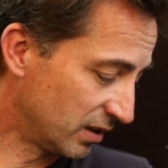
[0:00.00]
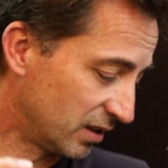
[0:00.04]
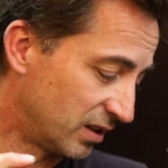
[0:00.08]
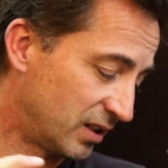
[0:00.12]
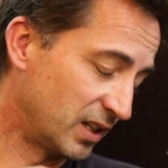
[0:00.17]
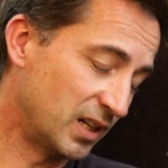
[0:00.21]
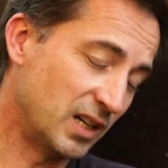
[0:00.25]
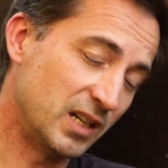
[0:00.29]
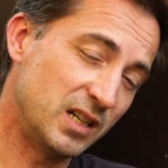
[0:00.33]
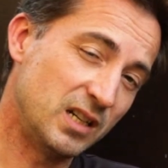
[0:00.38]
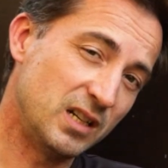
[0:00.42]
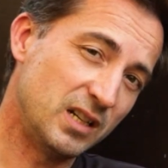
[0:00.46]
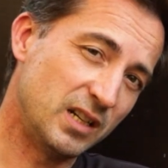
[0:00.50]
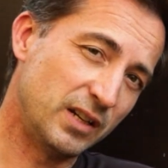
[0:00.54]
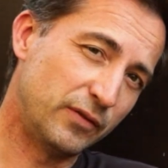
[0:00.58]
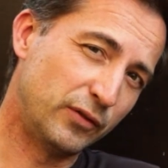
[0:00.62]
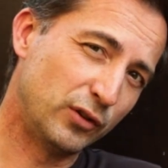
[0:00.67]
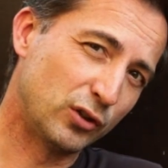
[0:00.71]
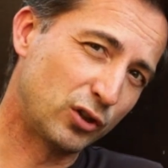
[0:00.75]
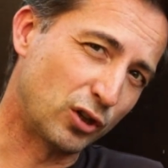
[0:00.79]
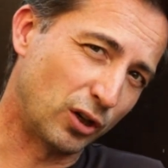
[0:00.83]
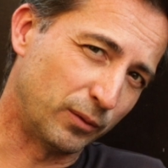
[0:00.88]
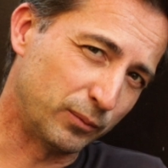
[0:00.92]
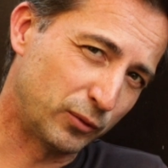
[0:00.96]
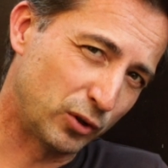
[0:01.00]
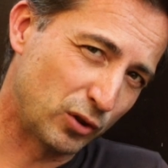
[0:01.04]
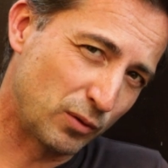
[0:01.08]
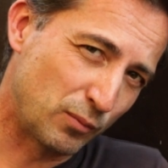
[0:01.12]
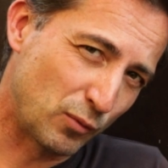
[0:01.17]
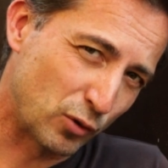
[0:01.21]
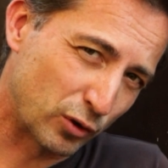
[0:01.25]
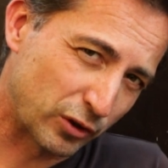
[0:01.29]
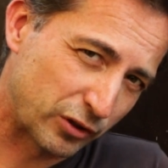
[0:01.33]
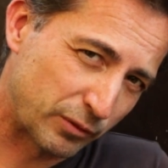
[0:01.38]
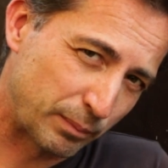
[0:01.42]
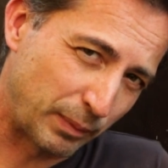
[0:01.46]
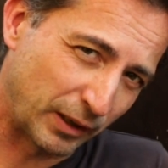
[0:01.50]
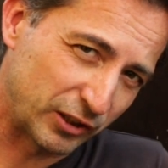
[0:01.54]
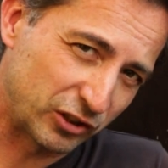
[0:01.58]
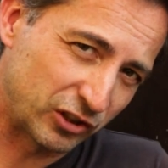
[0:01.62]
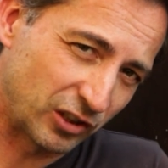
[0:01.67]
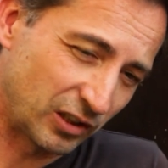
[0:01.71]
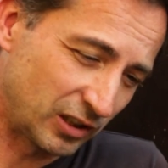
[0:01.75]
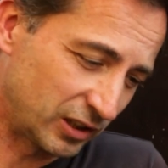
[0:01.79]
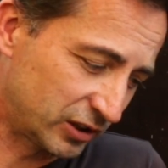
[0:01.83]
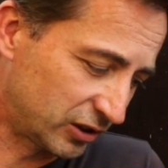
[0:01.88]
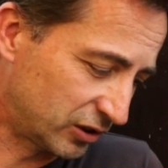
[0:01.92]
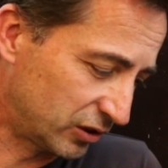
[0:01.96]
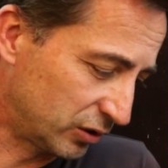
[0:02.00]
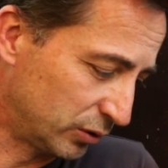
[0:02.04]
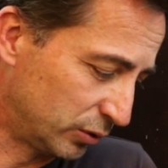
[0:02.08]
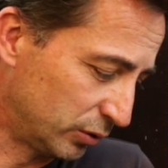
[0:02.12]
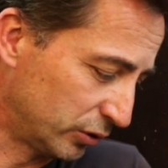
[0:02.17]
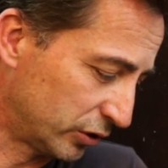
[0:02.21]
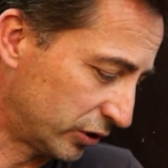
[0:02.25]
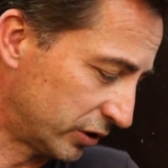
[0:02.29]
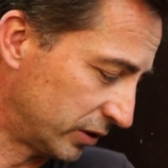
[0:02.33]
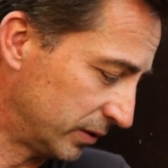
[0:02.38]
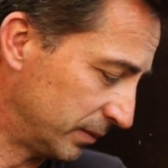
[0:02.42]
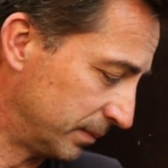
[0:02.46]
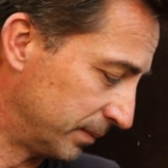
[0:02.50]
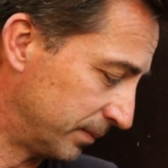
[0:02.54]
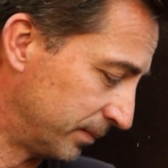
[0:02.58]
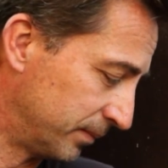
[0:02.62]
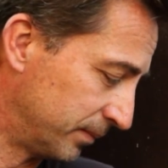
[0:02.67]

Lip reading: Then if you come to the more specialist tools,